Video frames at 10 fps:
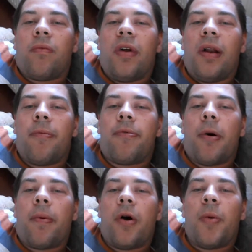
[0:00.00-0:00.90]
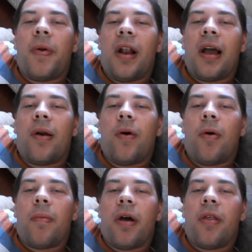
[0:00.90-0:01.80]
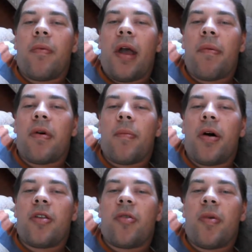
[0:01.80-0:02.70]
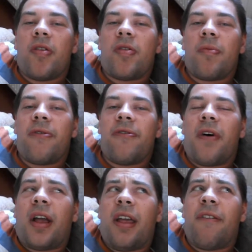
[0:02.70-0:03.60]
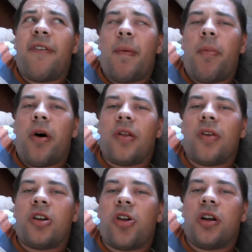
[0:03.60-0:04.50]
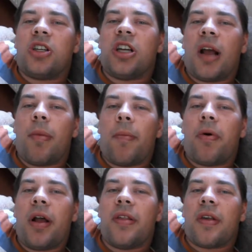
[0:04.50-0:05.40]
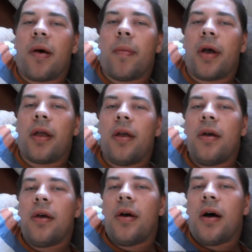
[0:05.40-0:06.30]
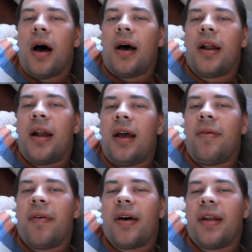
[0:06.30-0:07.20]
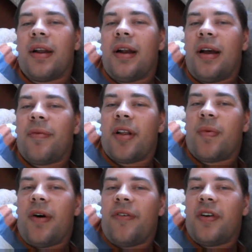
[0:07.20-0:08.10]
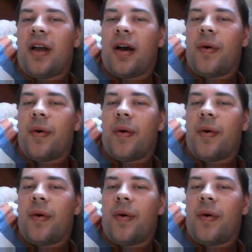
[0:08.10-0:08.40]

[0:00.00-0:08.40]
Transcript: really proper open later on, mate, that maybe I might just meet some fucking fit bird that's actually going to shag my brains out, mate. I don't know, mate, I don't know, but it's worth a go,